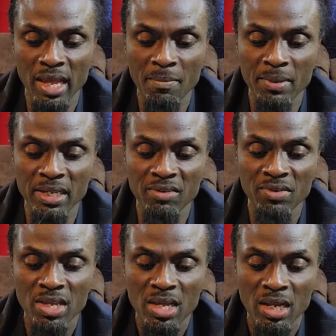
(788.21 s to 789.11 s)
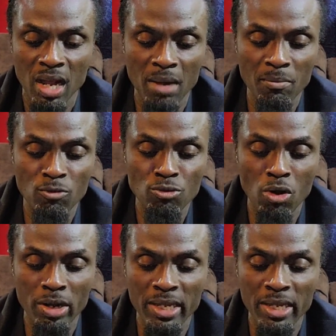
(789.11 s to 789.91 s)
I believe God work